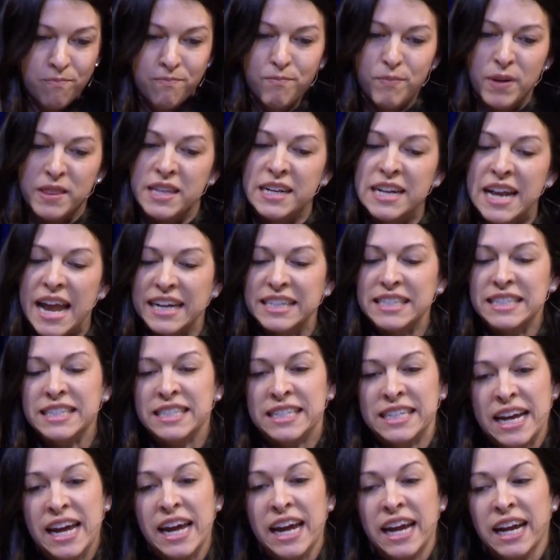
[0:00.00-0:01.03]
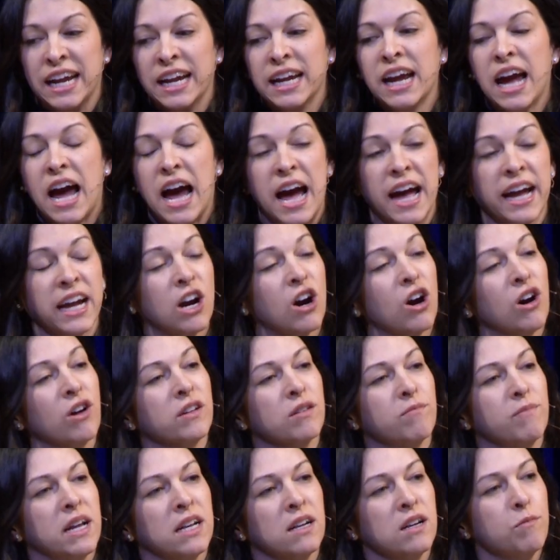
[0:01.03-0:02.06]
But the next day, I called
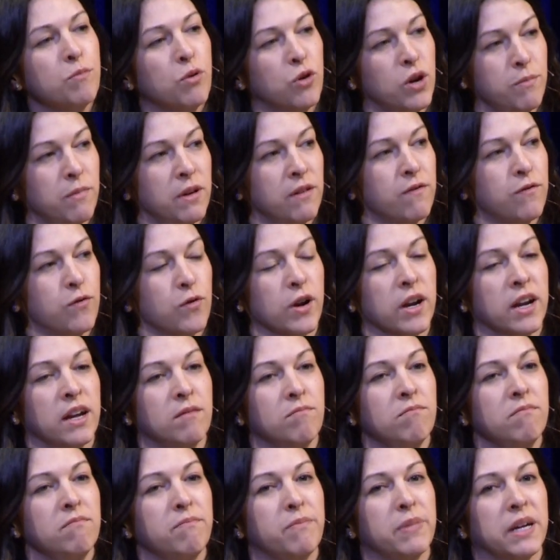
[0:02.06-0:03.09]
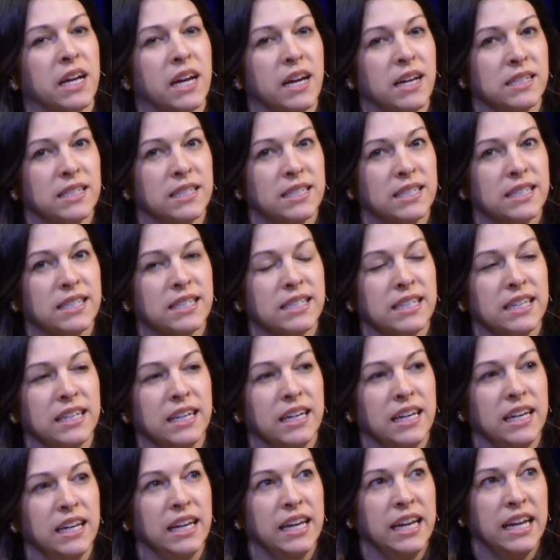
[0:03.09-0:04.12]
and made an appointment for him because
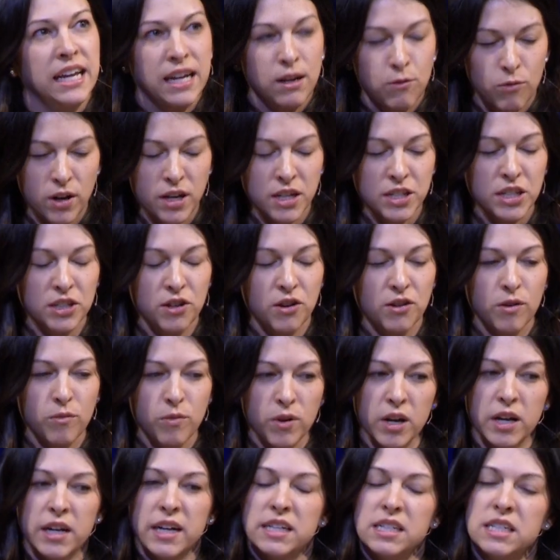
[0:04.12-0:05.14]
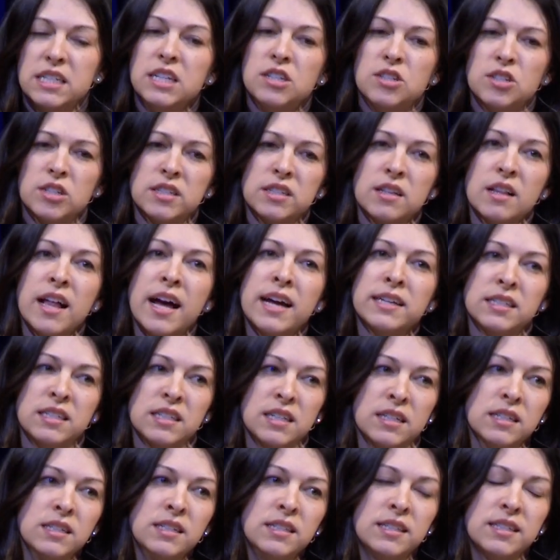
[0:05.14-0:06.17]
he wanted to go to work and teach his
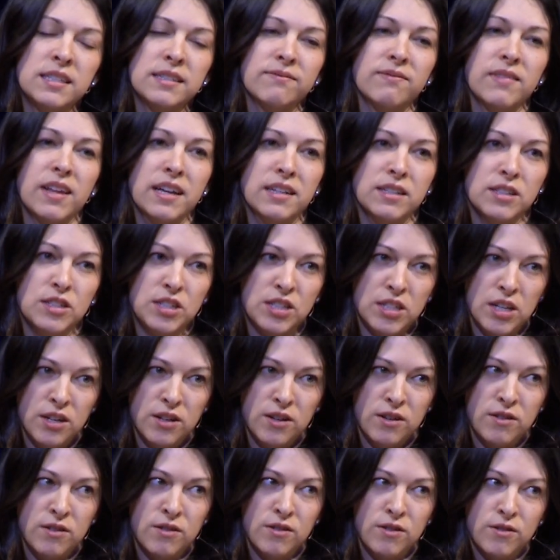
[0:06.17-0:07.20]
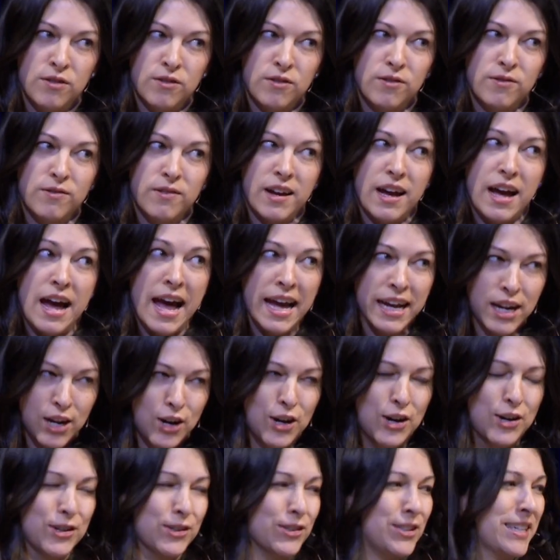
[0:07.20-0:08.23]
classes, and so I
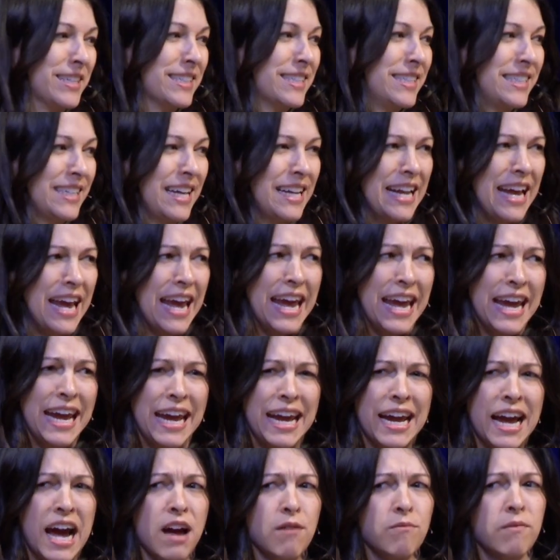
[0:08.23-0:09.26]
called and said, hey,